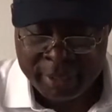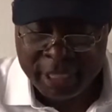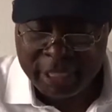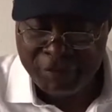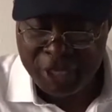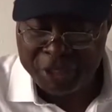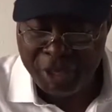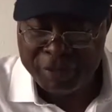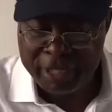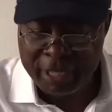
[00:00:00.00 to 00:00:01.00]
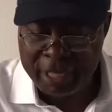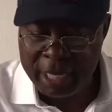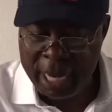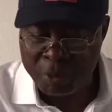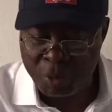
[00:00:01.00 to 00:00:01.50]
This invasion of the
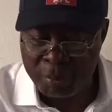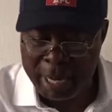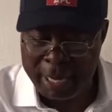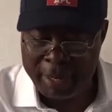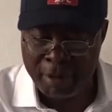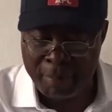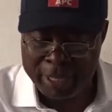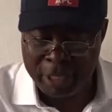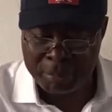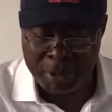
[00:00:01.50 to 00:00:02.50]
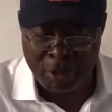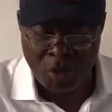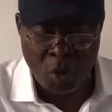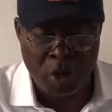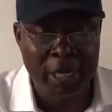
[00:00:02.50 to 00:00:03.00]

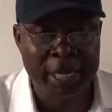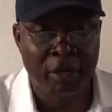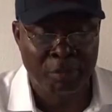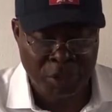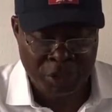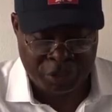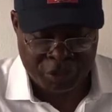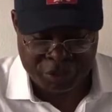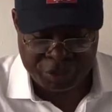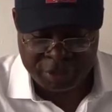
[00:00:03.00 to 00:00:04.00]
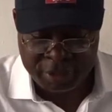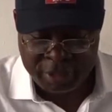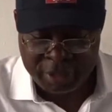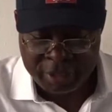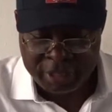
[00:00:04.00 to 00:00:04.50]
Irhirihi-Arougba-Obazagbon-Ogheghe communities,
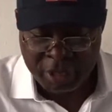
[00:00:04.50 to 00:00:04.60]
the